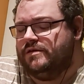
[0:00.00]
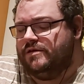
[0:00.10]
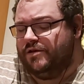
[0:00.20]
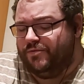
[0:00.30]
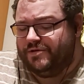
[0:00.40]

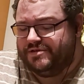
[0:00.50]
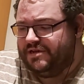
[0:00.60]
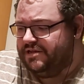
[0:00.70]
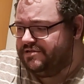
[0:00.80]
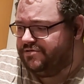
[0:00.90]
Because they
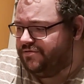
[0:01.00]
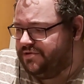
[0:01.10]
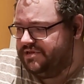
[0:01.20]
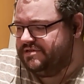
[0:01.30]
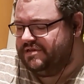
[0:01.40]
need to do all
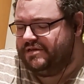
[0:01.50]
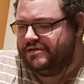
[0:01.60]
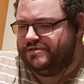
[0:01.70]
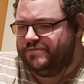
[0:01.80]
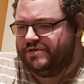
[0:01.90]
these
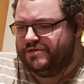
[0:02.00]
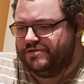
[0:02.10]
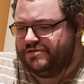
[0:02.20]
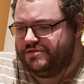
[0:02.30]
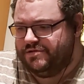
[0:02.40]
things
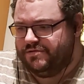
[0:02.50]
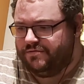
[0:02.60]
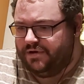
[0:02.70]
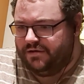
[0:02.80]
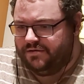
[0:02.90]
because,
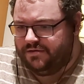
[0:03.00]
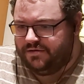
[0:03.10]
well,